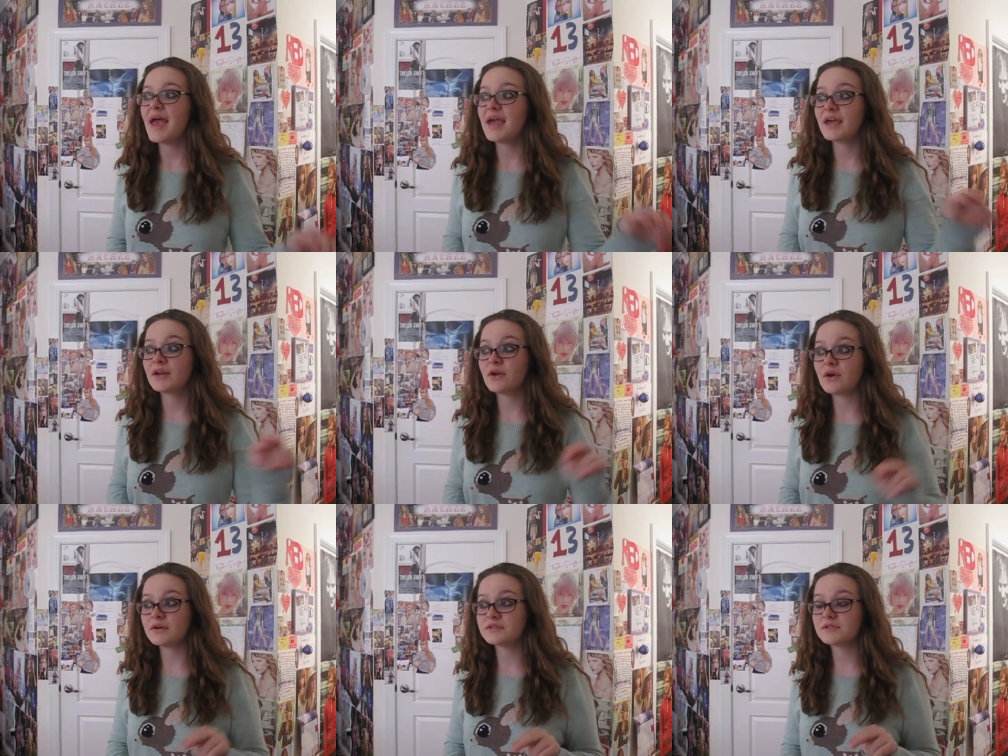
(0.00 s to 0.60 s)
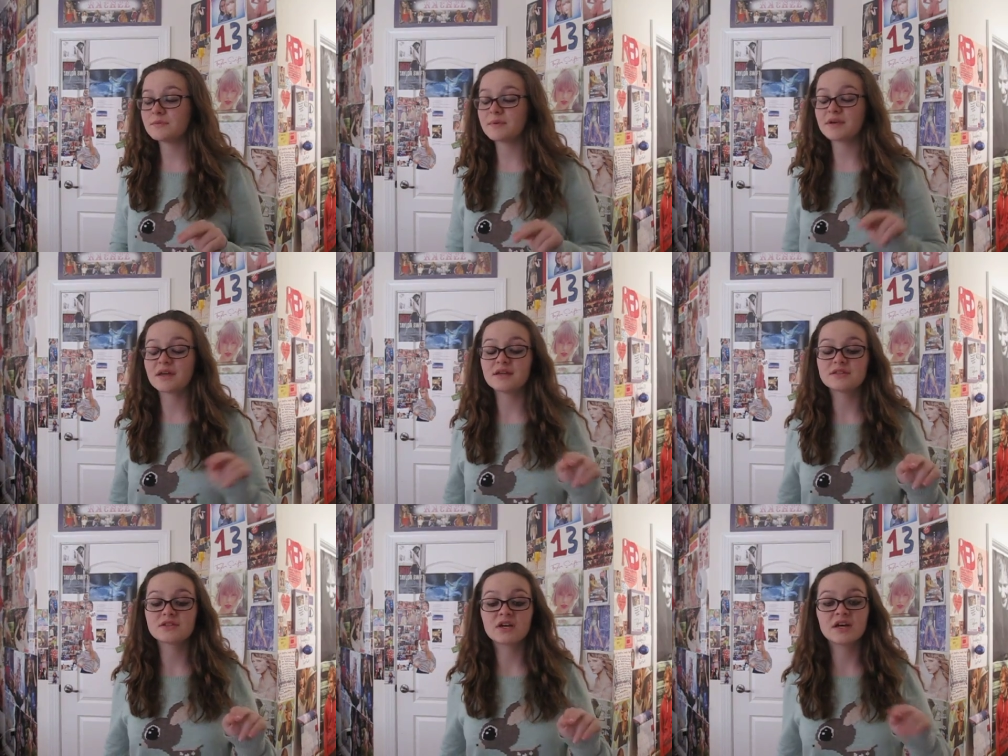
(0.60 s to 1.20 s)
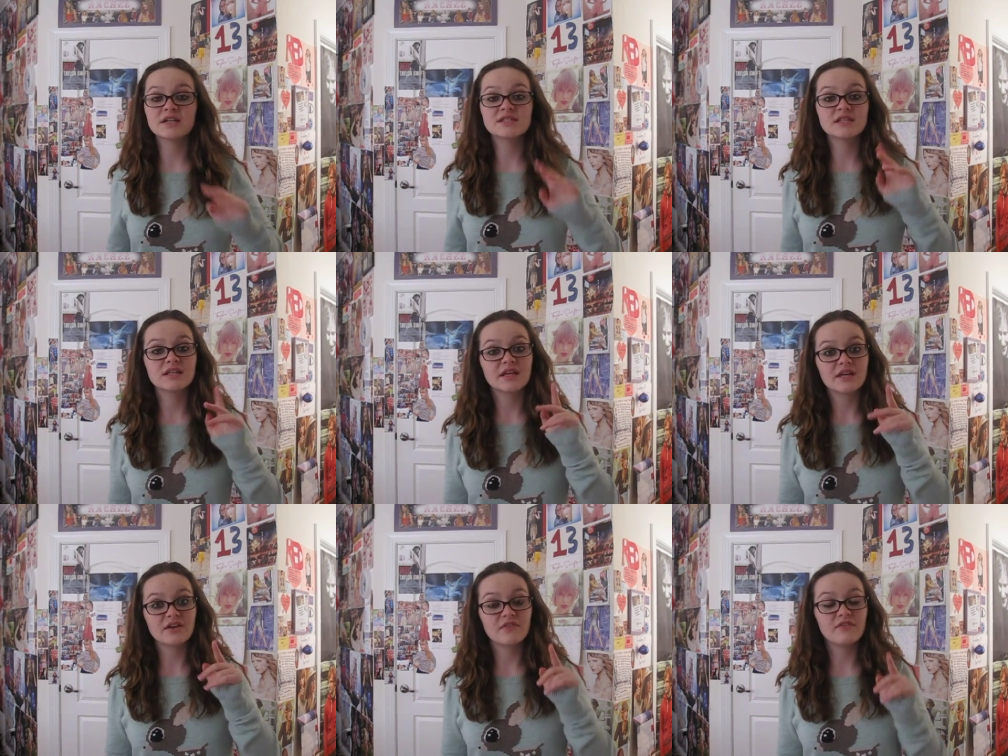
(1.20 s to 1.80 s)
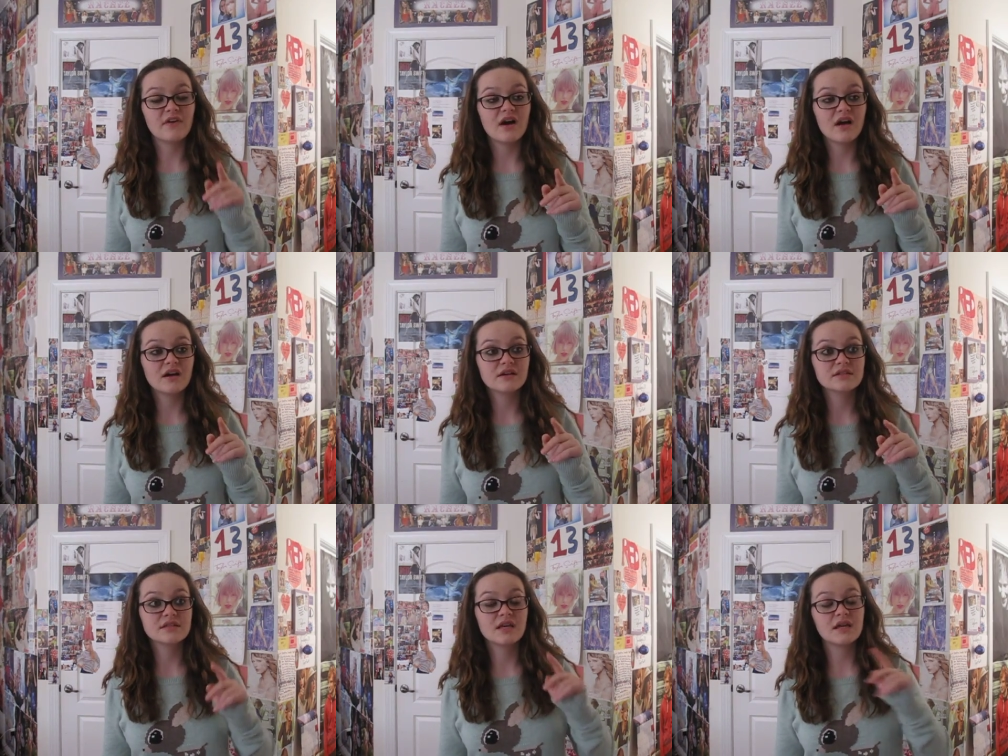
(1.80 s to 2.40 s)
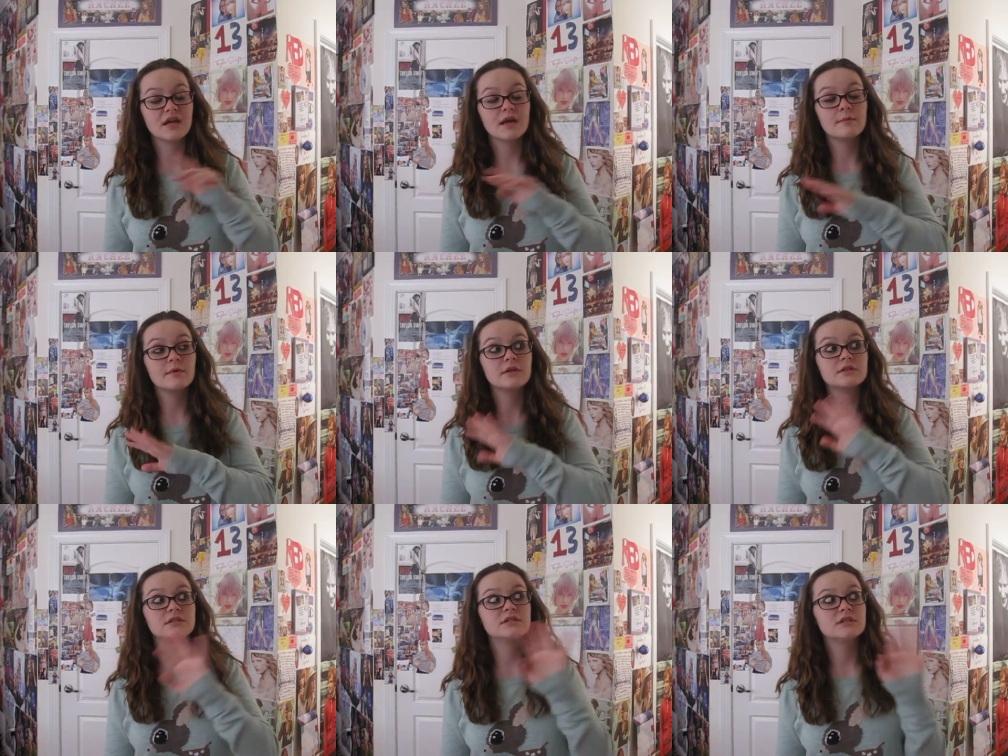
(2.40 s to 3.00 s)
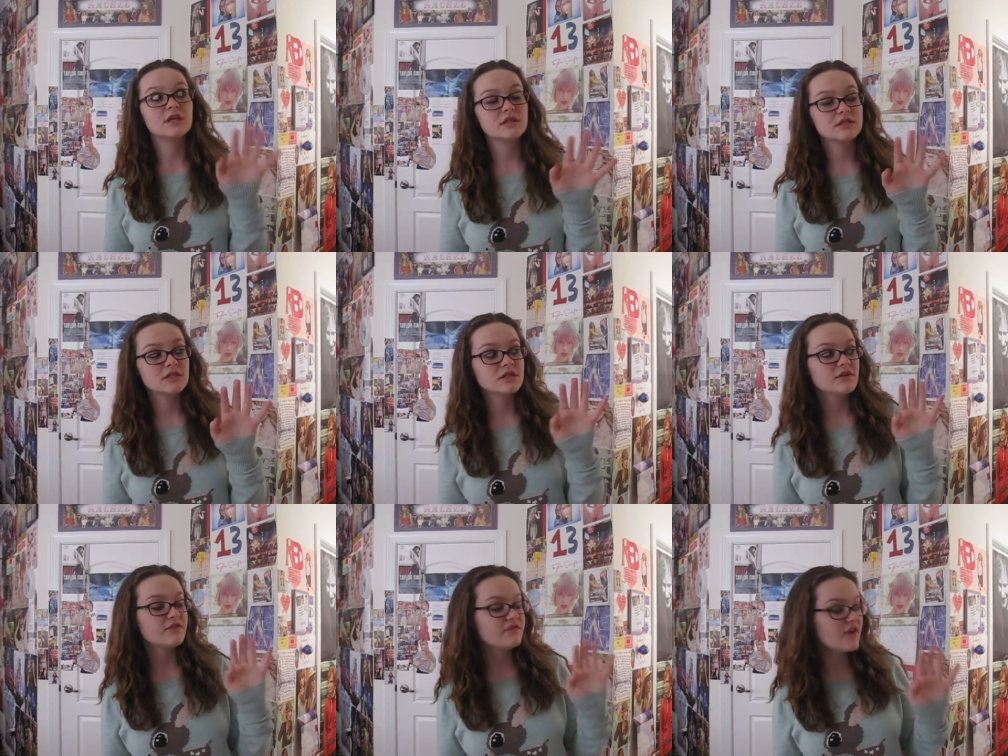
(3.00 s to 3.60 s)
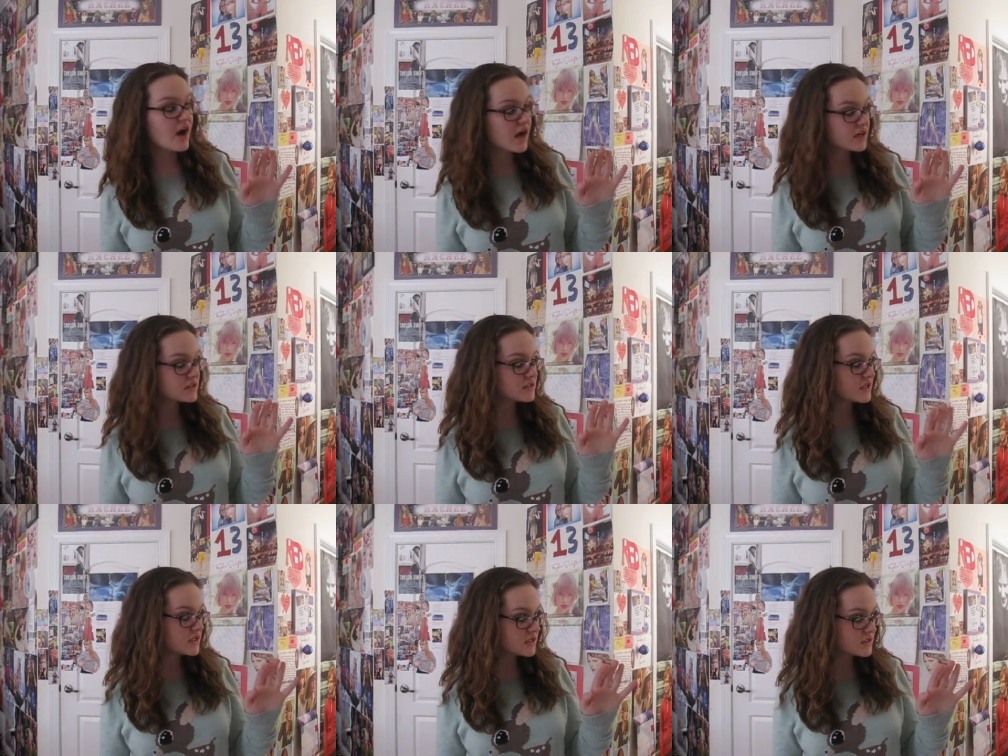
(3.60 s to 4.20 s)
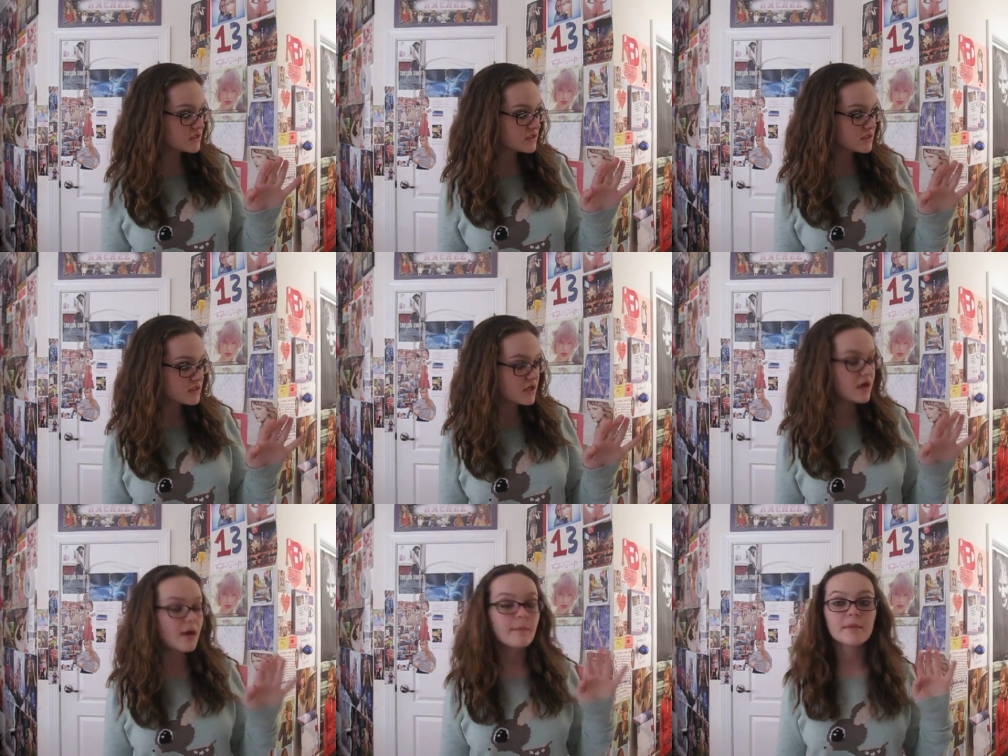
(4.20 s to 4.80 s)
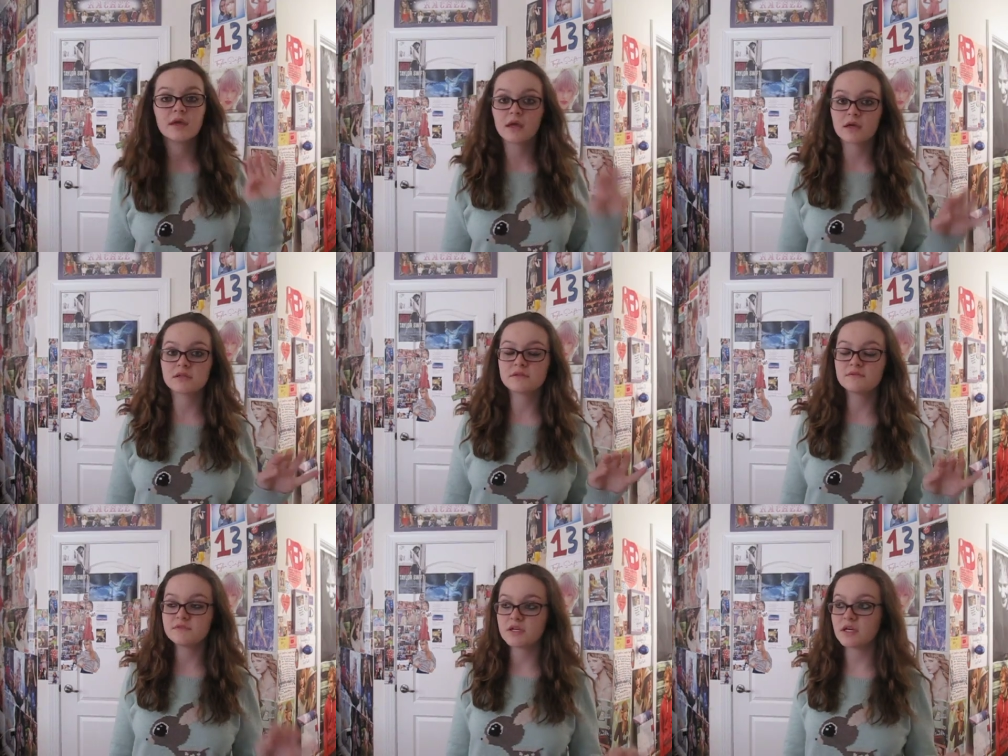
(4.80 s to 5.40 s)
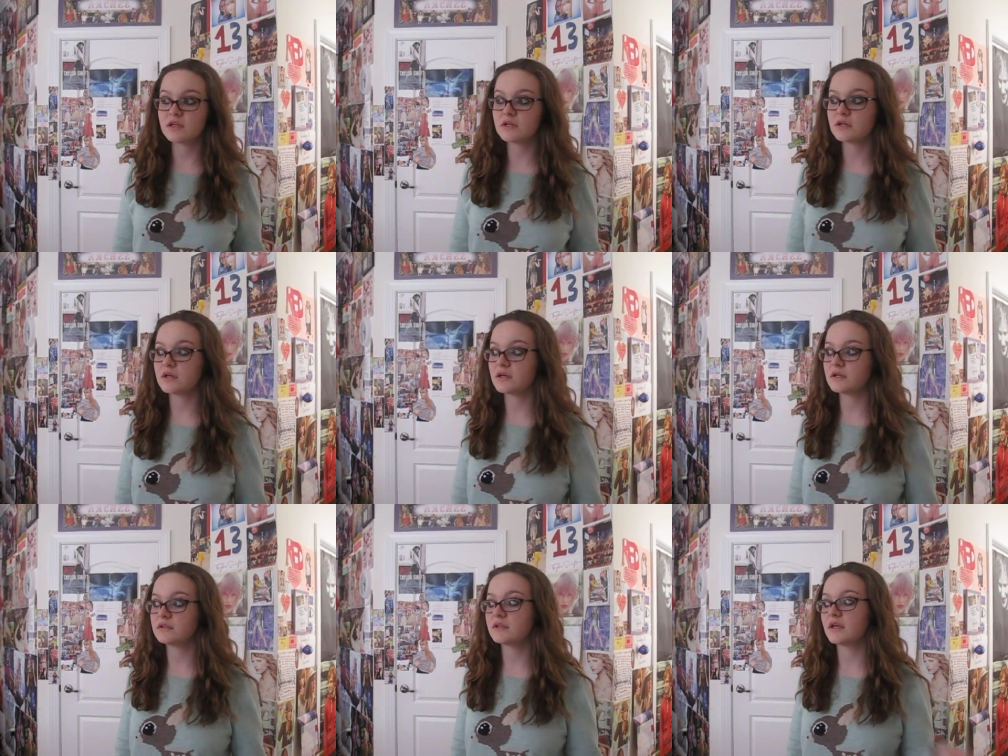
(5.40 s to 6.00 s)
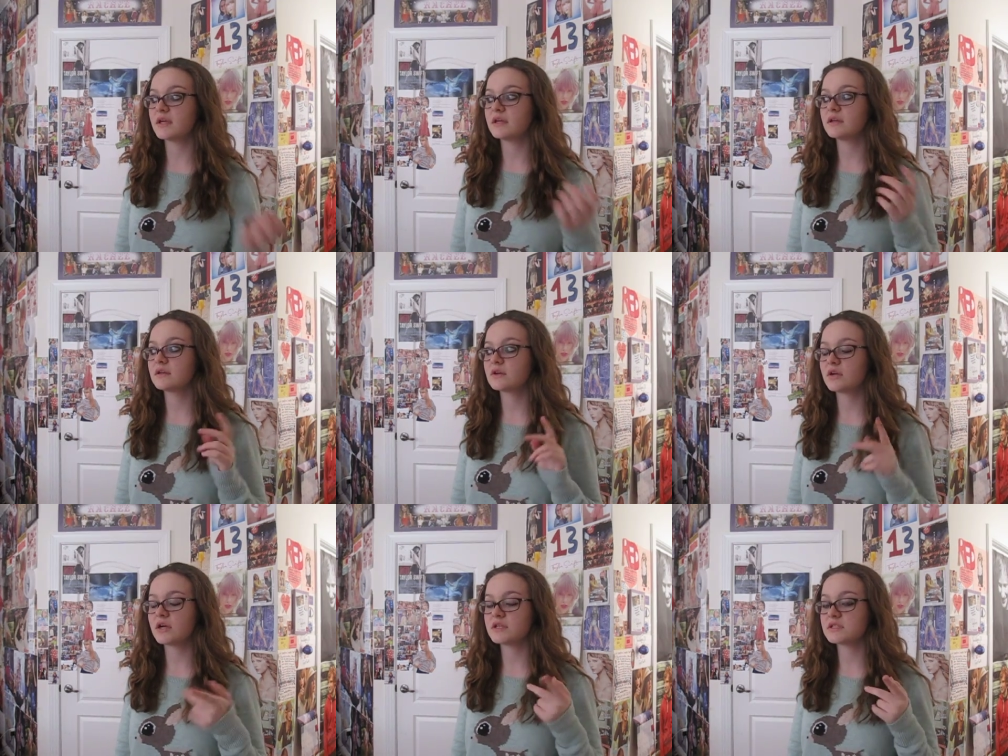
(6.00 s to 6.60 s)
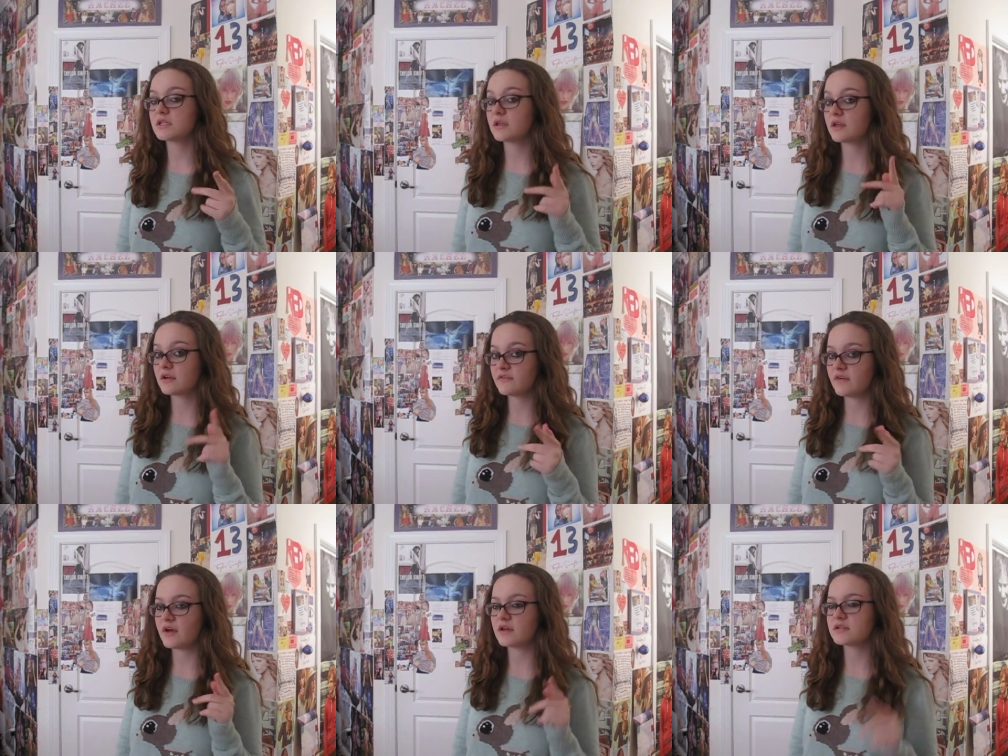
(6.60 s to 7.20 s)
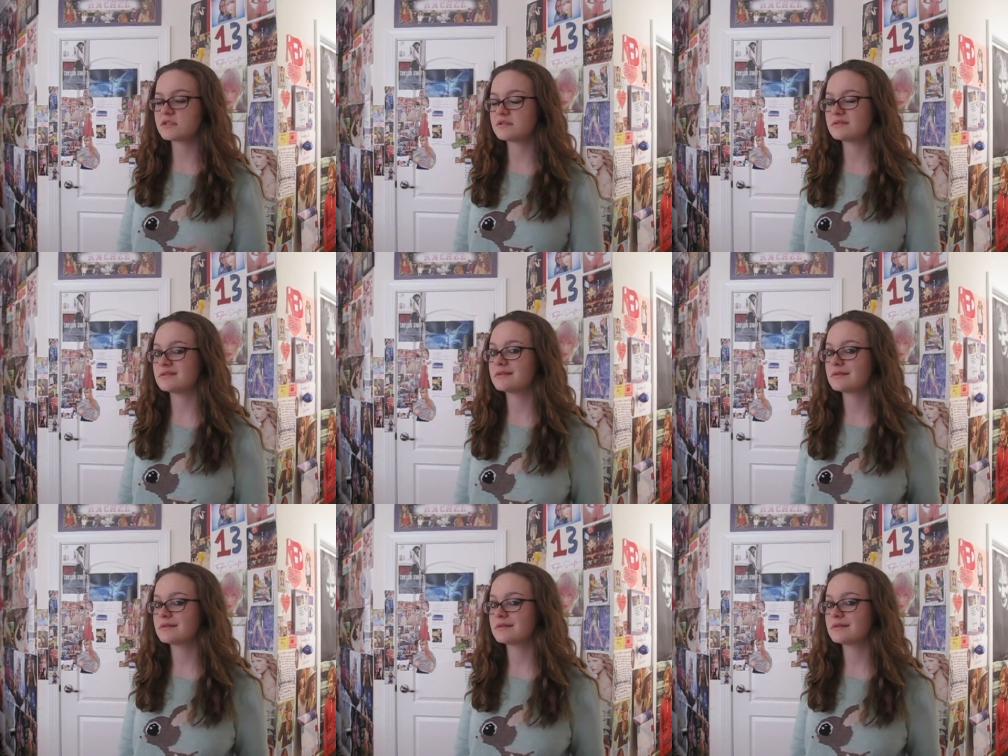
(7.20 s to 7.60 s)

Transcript: and also because Crazy Like a Fox, and I'm addicted to foxes because of Taylor, like Crazy Like a Fox,